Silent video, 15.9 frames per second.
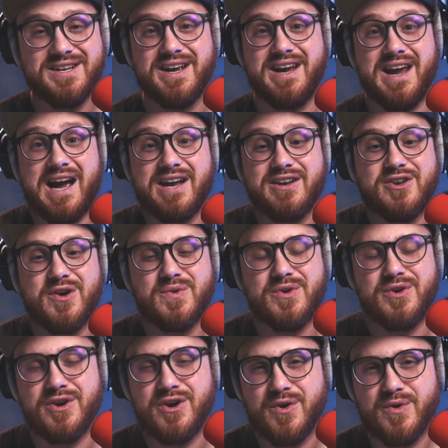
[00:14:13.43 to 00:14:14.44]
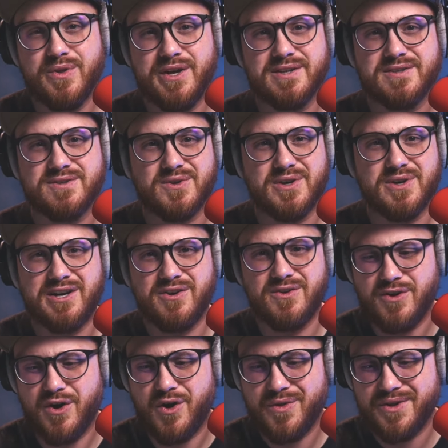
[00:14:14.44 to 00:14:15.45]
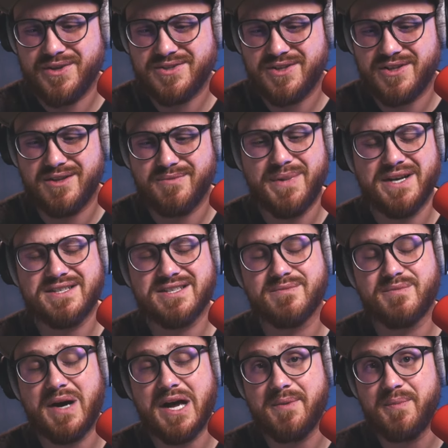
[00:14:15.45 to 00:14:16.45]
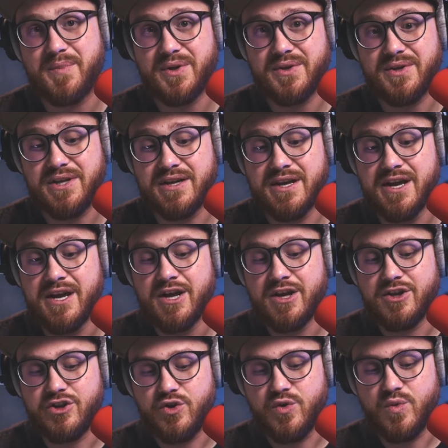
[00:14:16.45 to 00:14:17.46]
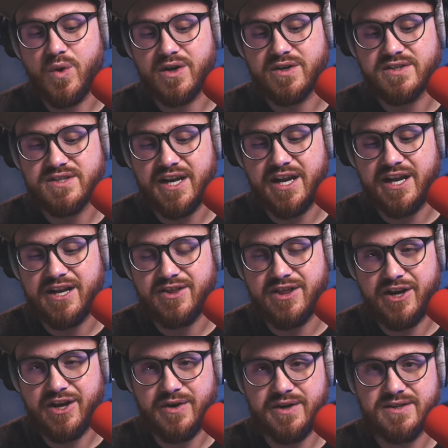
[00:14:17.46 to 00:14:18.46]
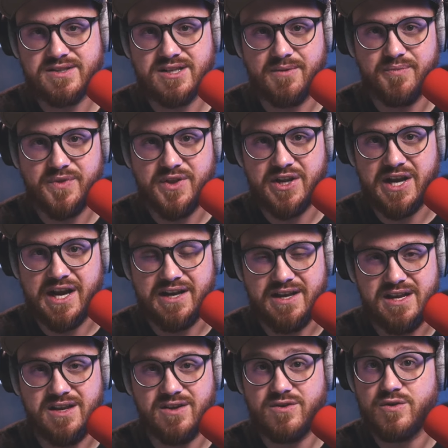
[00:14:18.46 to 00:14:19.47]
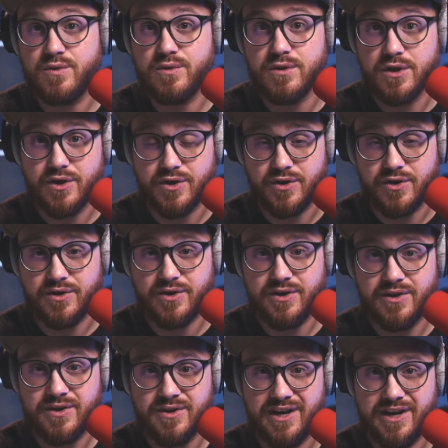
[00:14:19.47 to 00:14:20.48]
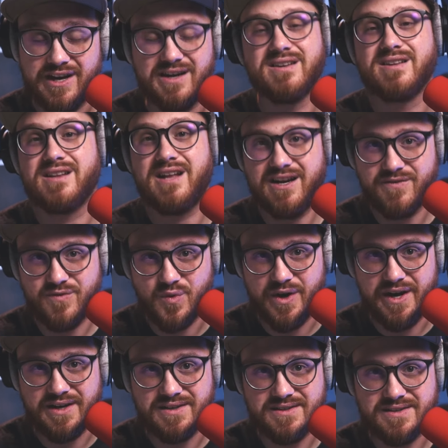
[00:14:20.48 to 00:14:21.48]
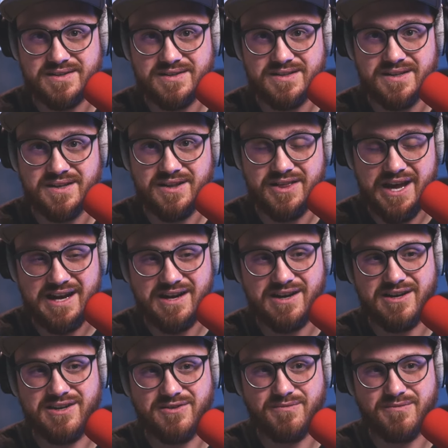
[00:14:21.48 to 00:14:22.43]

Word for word: hey, I don't know this or I don't know this to the best of my ability, you are saying there is something I need to learn. And in a lot of ways, that